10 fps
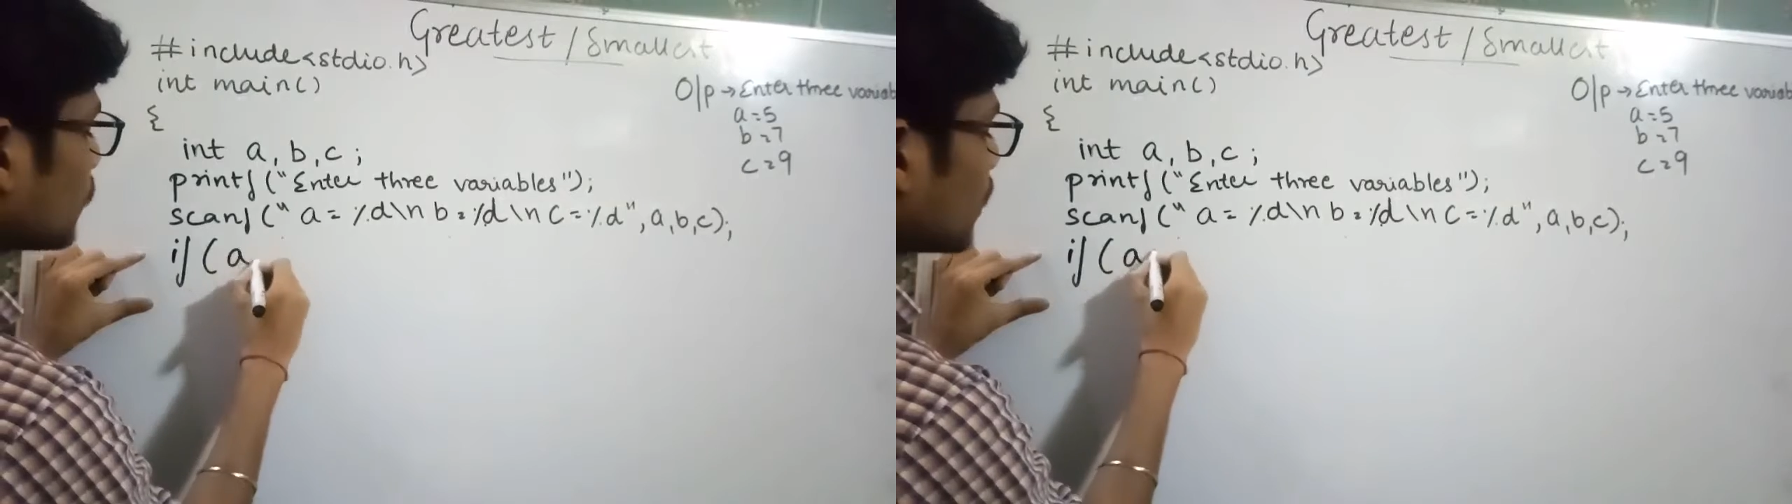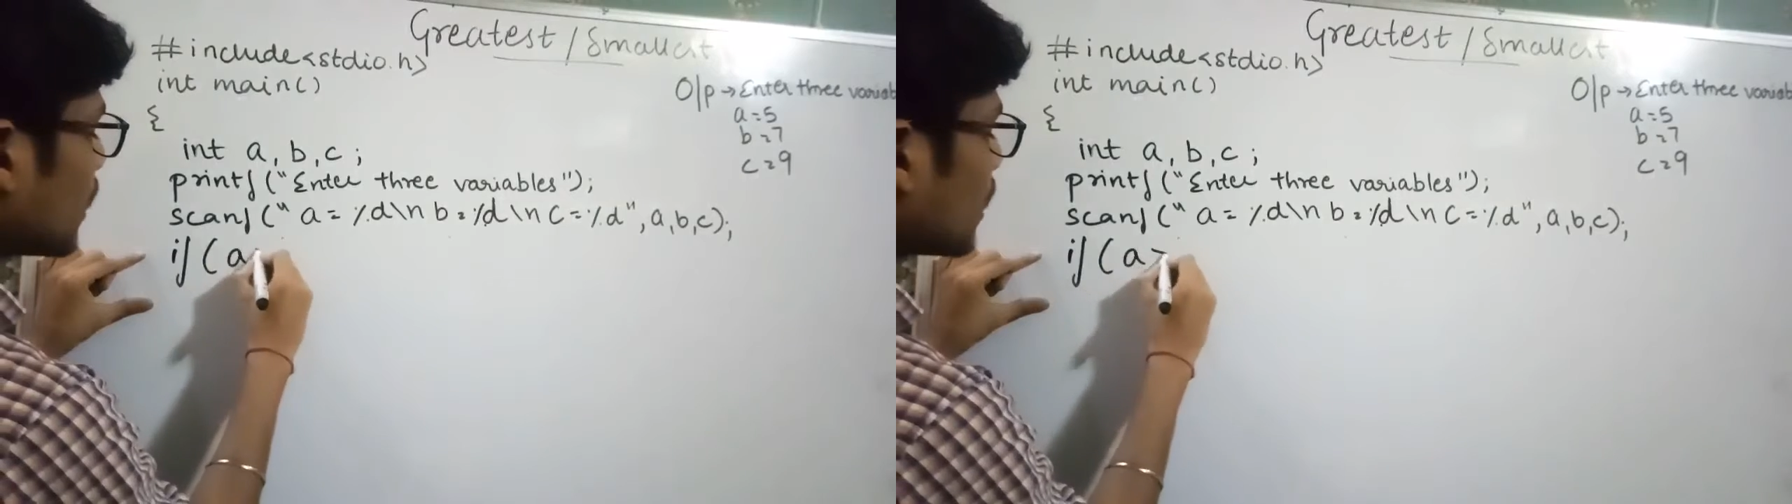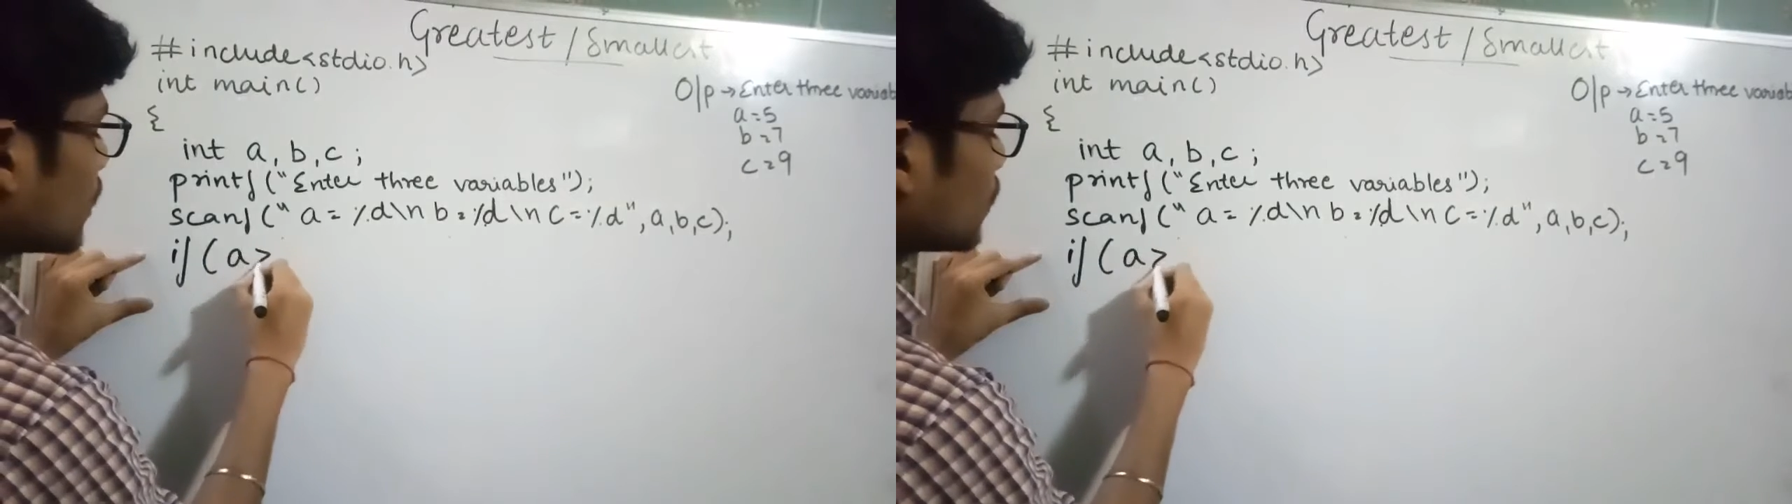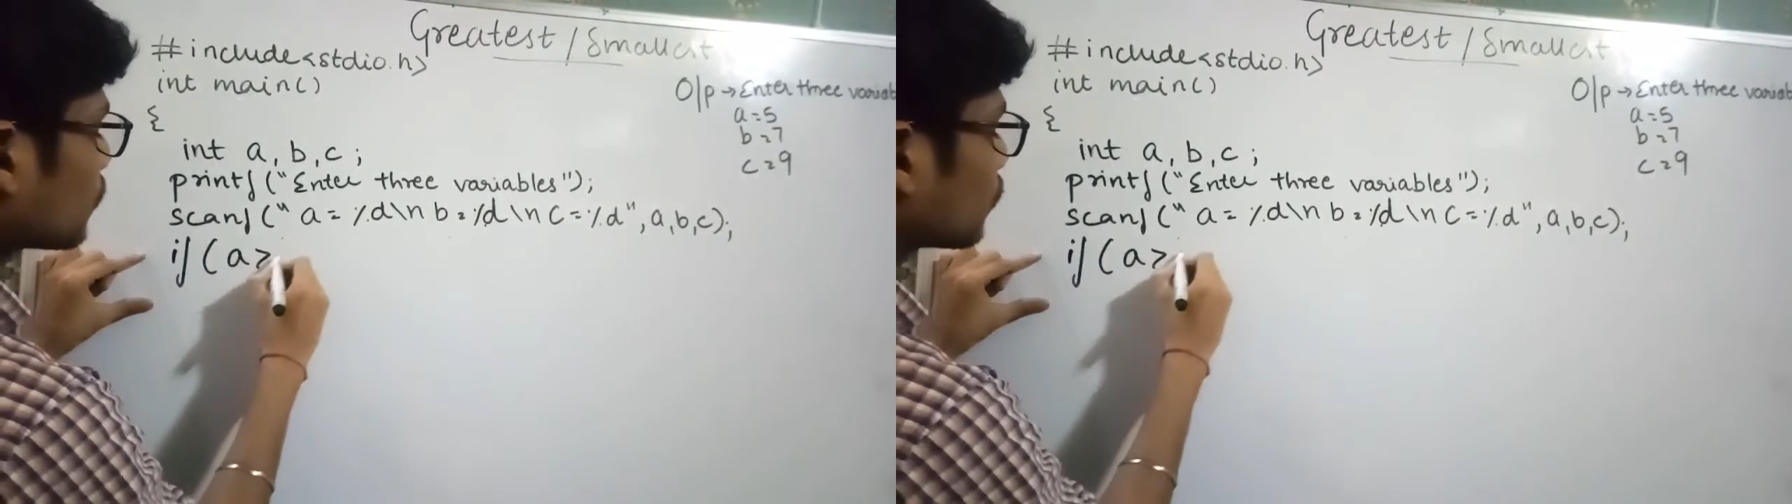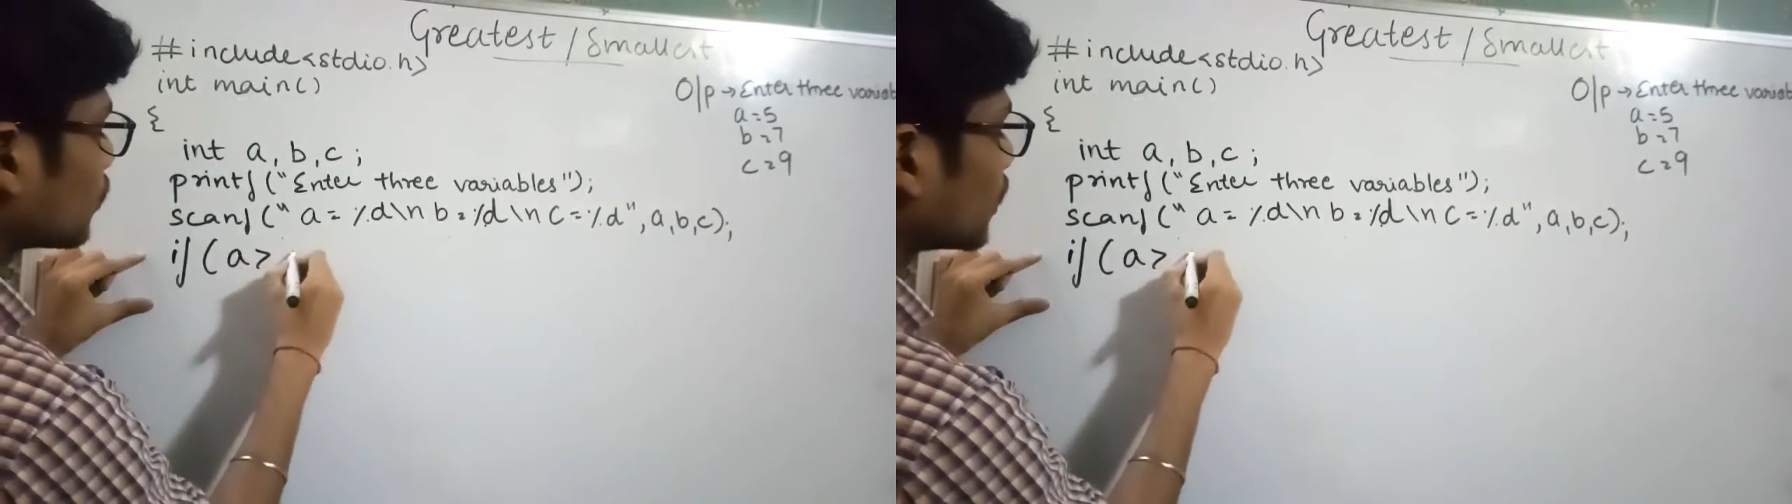a is
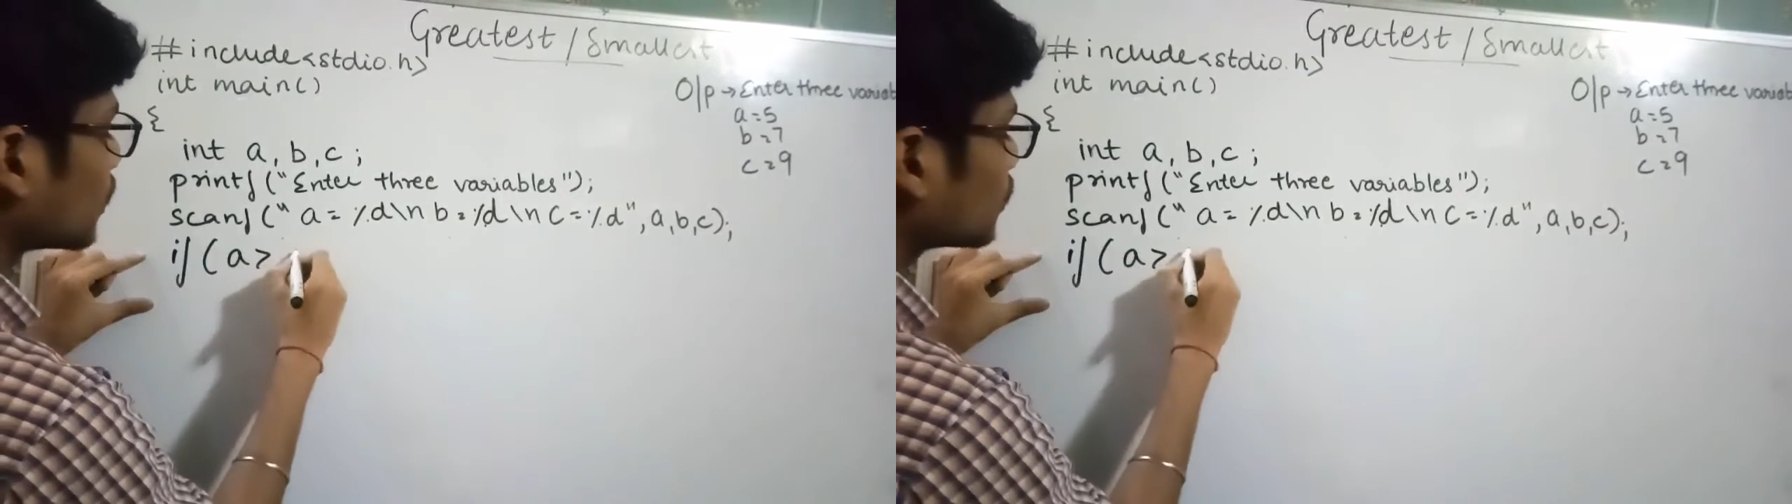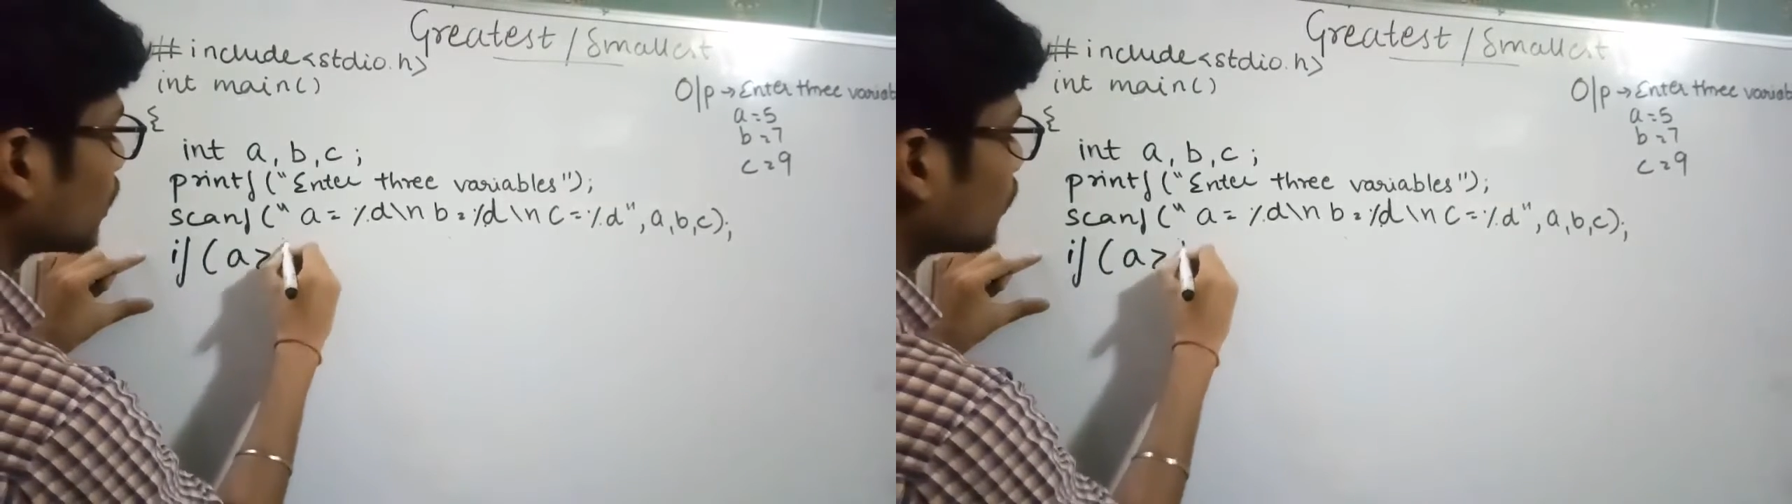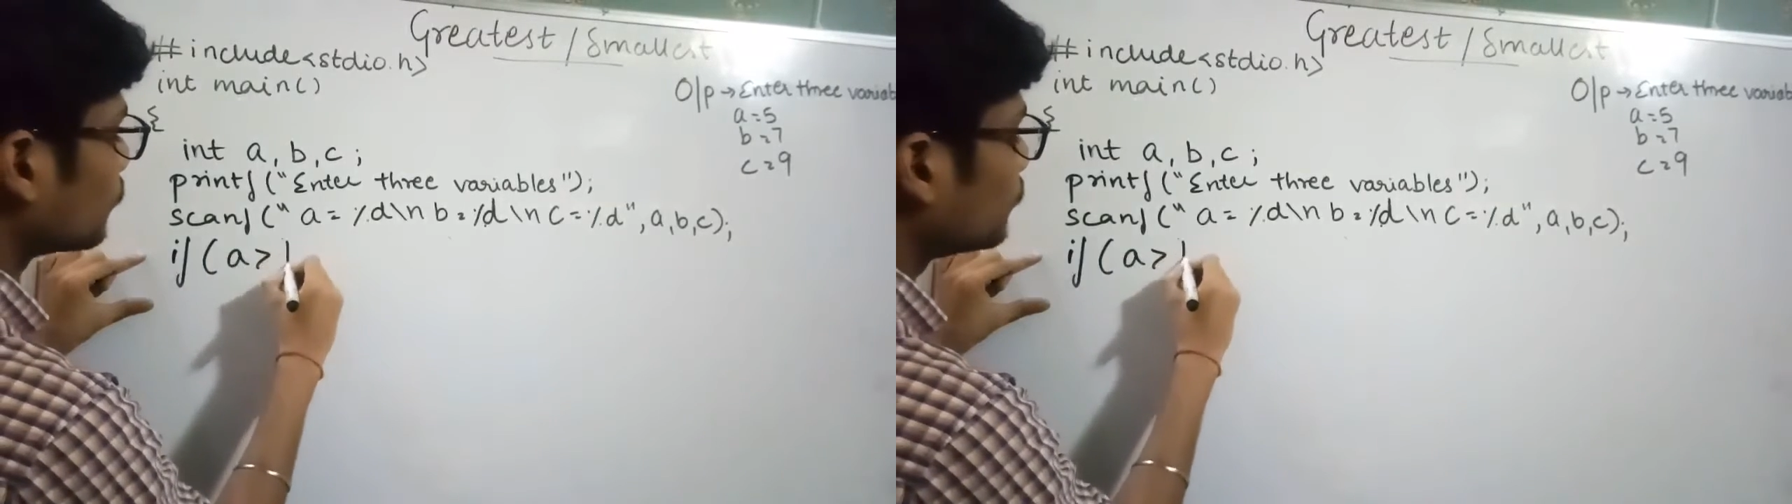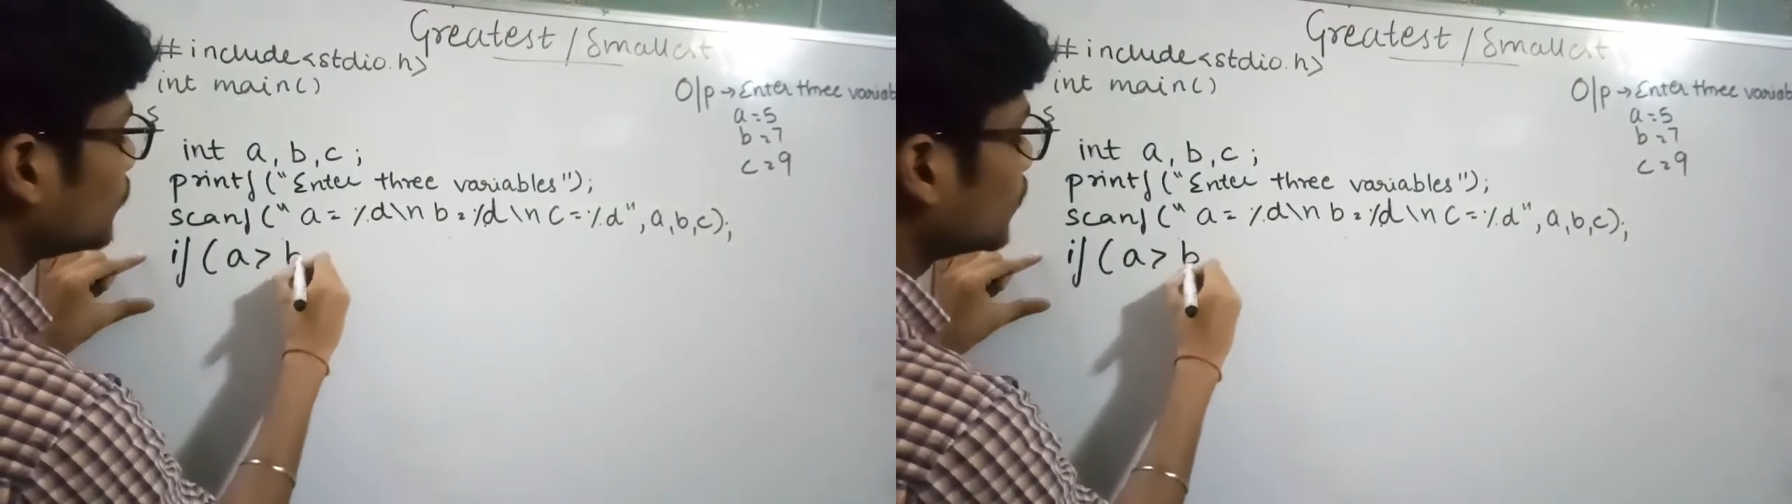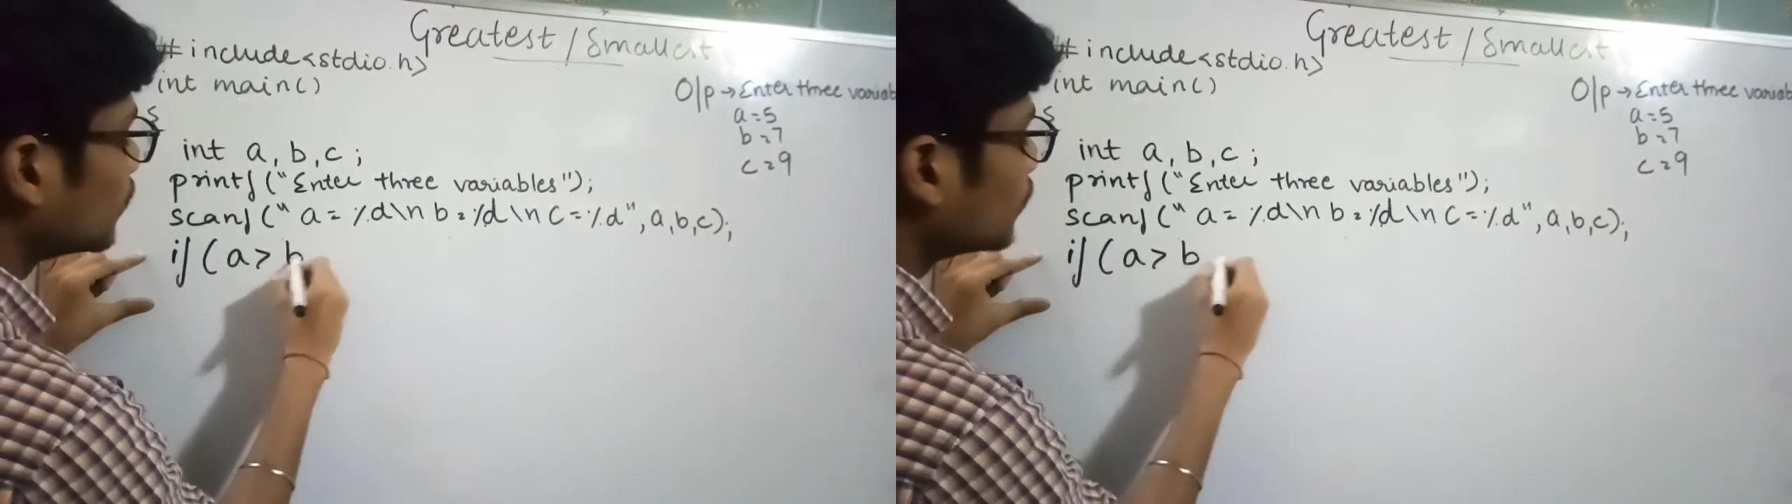greater than
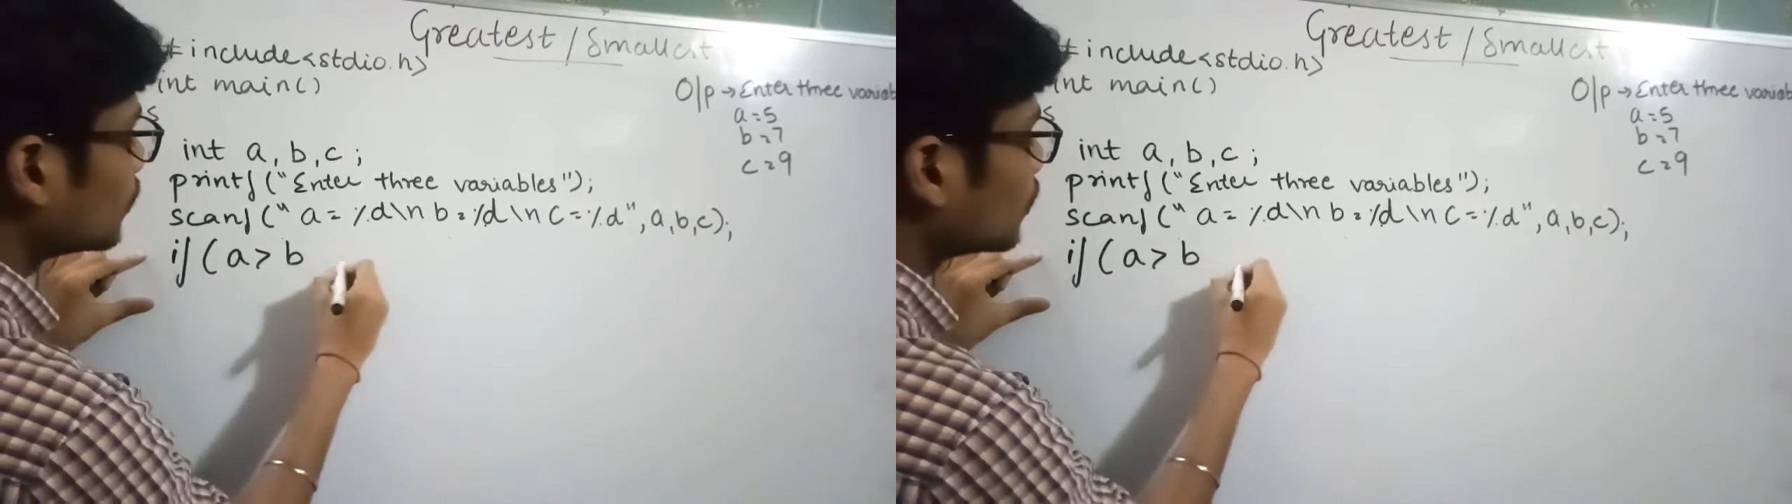b,